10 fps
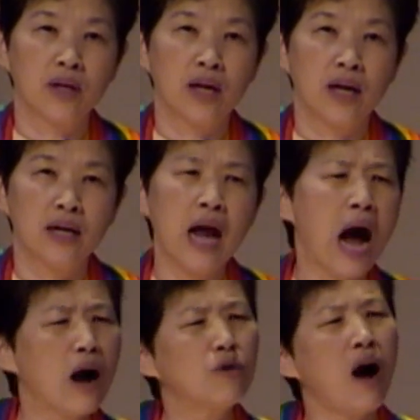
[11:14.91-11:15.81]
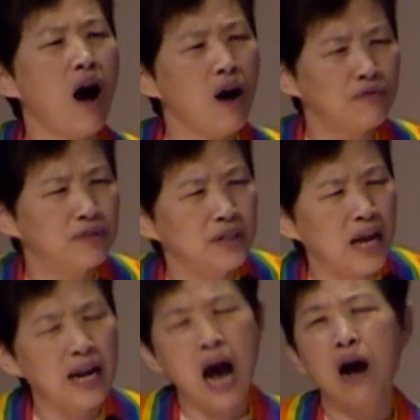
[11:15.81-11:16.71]
And how often
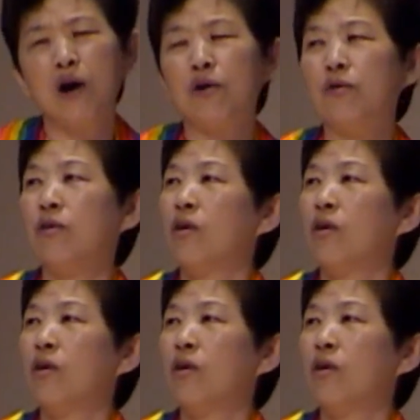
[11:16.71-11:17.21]
and how